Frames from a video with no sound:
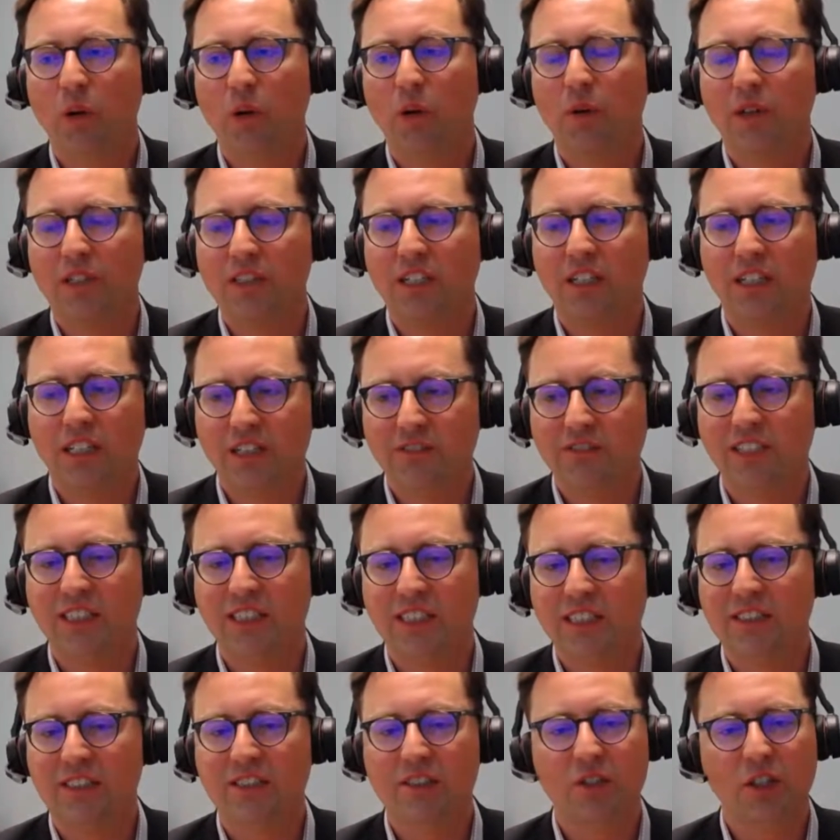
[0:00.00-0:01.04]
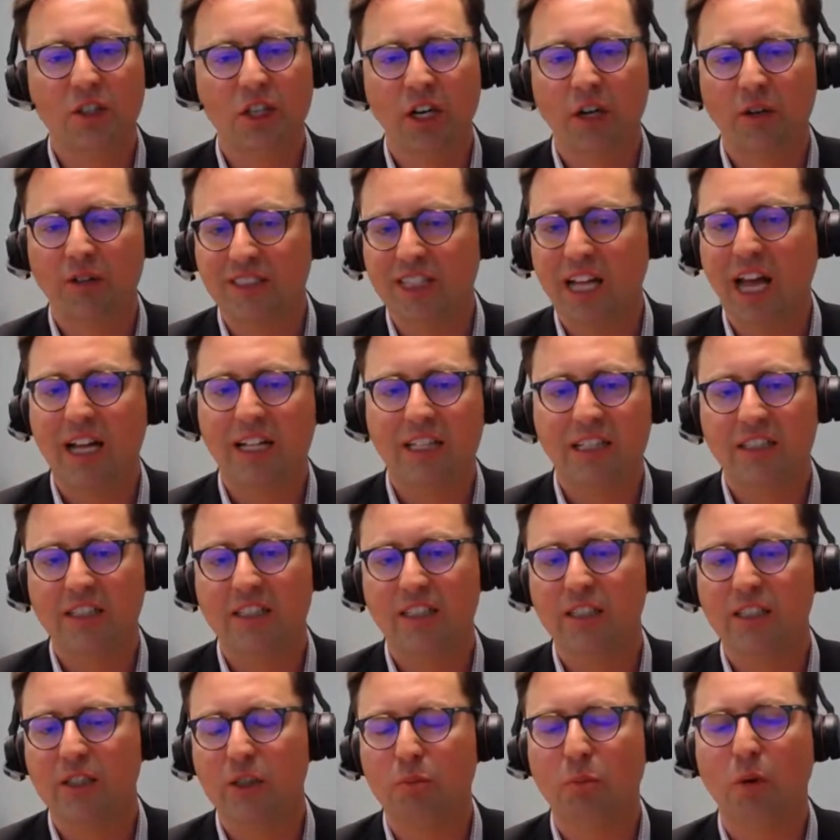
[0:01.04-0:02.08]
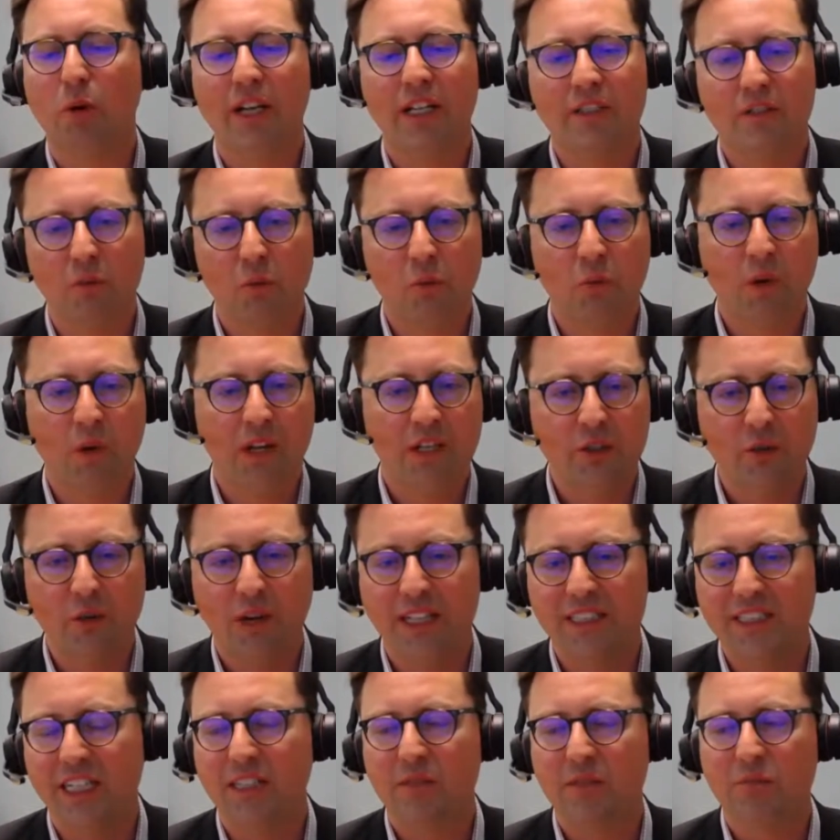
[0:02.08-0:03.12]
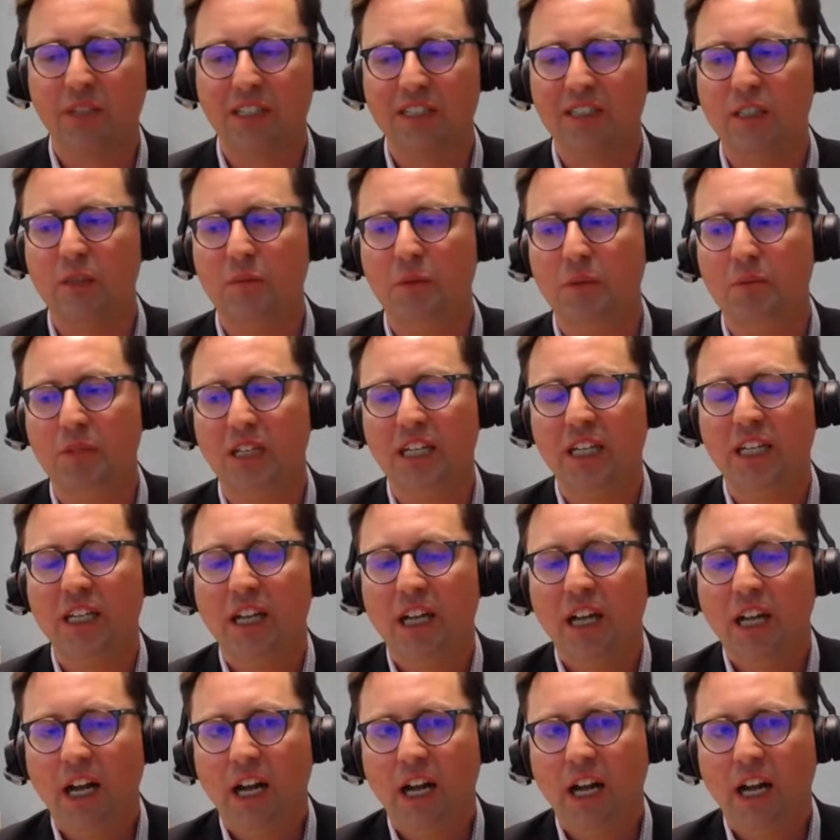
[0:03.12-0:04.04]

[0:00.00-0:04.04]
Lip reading: we're going to live at this, exactly to this point, when do I take my CPP?